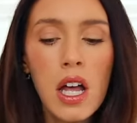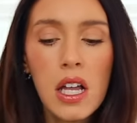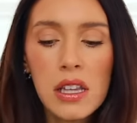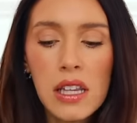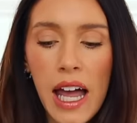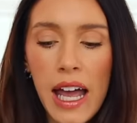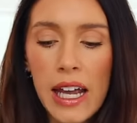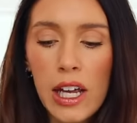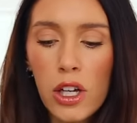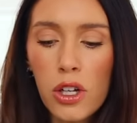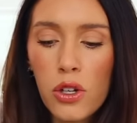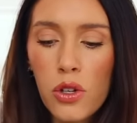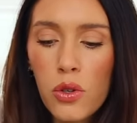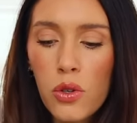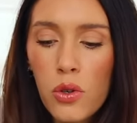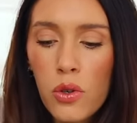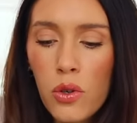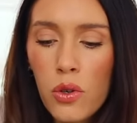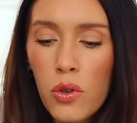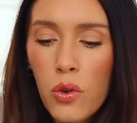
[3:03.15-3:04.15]
like
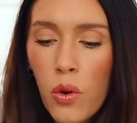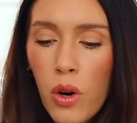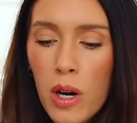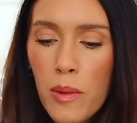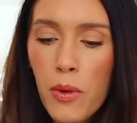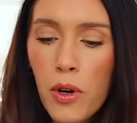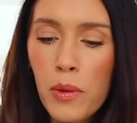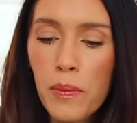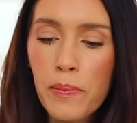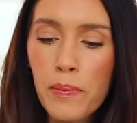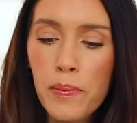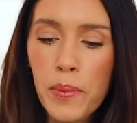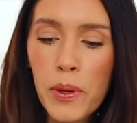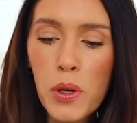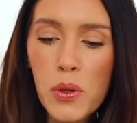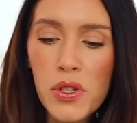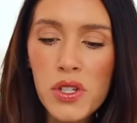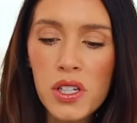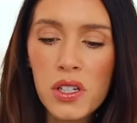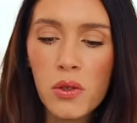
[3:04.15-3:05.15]
normal
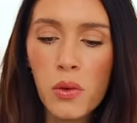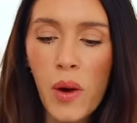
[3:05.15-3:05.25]
boots in a